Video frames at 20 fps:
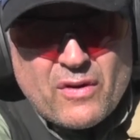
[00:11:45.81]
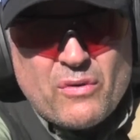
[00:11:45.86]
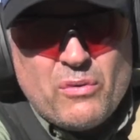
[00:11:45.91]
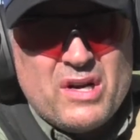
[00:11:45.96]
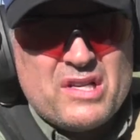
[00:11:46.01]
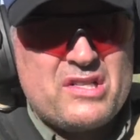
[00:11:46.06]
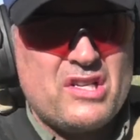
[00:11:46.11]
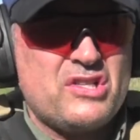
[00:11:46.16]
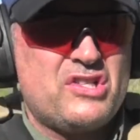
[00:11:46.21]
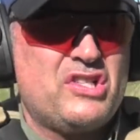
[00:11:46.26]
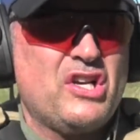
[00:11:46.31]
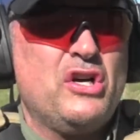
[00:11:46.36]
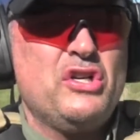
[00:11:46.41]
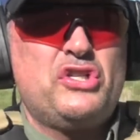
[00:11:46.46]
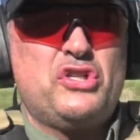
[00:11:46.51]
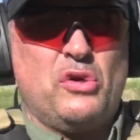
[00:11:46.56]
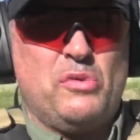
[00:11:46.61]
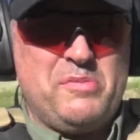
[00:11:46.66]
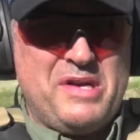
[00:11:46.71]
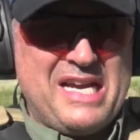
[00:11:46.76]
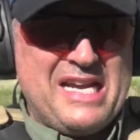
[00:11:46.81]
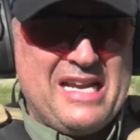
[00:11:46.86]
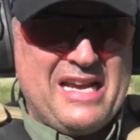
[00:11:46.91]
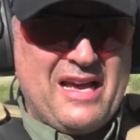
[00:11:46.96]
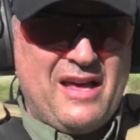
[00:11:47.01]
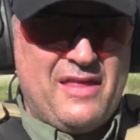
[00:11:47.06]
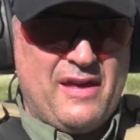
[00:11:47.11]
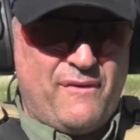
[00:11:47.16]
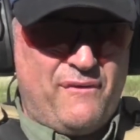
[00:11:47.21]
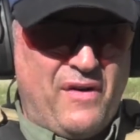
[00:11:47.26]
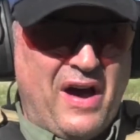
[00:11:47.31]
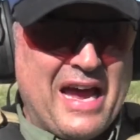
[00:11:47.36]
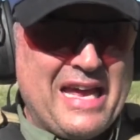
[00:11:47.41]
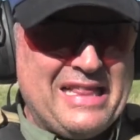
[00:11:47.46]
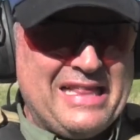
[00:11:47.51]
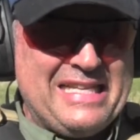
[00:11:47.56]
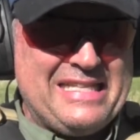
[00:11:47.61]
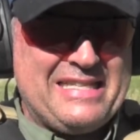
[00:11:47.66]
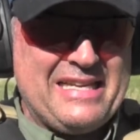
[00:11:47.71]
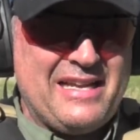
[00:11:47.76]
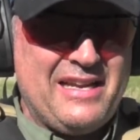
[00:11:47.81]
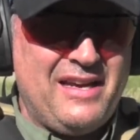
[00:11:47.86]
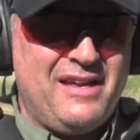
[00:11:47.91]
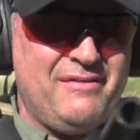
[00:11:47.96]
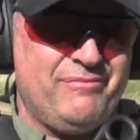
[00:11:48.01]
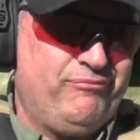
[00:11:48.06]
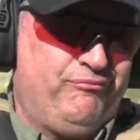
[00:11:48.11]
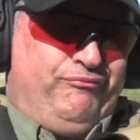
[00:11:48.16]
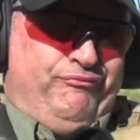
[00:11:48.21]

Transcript: Was it social media that finally did it?